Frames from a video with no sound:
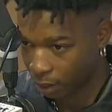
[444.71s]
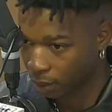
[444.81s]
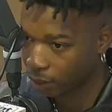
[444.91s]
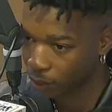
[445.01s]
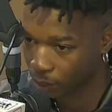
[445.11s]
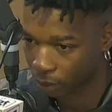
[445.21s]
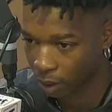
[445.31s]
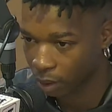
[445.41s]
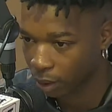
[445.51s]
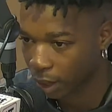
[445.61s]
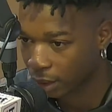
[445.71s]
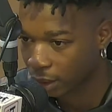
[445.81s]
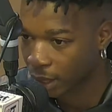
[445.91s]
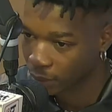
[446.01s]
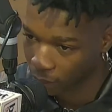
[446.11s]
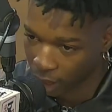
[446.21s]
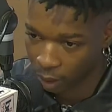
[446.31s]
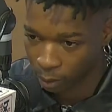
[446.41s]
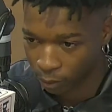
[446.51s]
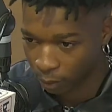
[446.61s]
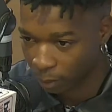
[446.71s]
So I think that's where that comes from.